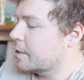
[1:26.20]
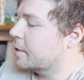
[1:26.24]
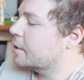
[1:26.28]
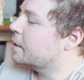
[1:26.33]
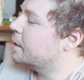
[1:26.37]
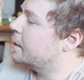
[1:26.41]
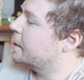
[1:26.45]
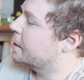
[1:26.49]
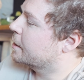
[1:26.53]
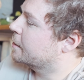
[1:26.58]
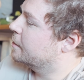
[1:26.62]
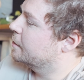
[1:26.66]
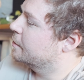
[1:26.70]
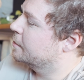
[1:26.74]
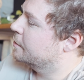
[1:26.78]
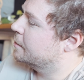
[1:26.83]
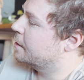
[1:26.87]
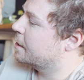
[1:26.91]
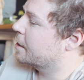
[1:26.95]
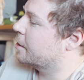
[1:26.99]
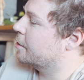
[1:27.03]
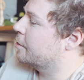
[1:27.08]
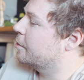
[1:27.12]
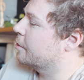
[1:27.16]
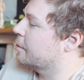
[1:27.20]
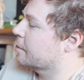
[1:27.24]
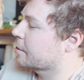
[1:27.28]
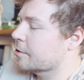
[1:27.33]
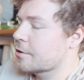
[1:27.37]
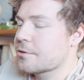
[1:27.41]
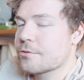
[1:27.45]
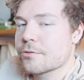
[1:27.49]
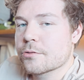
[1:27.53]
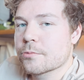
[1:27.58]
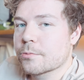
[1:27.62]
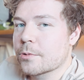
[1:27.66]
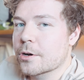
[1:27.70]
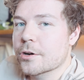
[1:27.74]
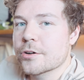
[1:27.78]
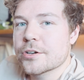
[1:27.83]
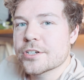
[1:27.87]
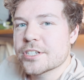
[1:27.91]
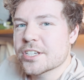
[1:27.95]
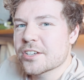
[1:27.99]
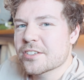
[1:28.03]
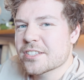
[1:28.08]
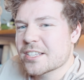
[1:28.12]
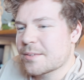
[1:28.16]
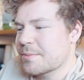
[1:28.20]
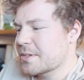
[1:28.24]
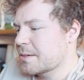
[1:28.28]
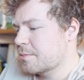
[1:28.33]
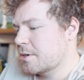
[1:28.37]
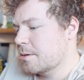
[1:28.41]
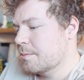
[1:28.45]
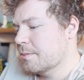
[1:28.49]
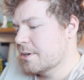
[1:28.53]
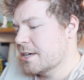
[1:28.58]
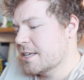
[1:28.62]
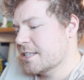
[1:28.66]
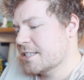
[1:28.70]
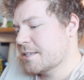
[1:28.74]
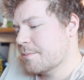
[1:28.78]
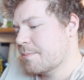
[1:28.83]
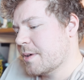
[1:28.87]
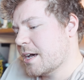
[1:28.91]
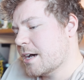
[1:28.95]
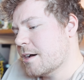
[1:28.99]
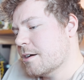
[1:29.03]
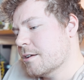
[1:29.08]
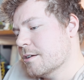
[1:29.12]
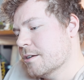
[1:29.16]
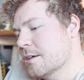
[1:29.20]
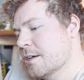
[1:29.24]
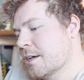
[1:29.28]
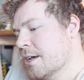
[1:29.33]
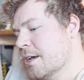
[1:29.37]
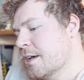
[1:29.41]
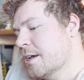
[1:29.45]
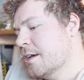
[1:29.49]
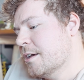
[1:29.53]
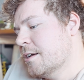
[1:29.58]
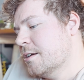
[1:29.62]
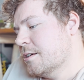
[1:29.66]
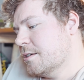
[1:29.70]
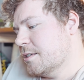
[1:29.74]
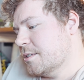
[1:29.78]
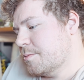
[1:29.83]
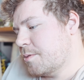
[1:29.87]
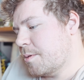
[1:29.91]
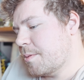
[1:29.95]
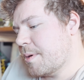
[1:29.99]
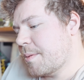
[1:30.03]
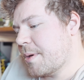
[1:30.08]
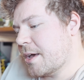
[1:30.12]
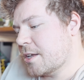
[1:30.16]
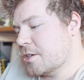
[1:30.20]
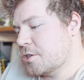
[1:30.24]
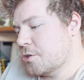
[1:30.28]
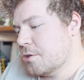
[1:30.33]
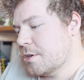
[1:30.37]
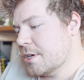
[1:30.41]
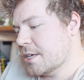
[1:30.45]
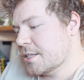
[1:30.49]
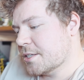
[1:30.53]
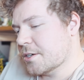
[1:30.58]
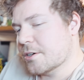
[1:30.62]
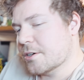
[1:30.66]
I gotta like, I don't know, go through warranty or something probably. It's about, it's probably about two years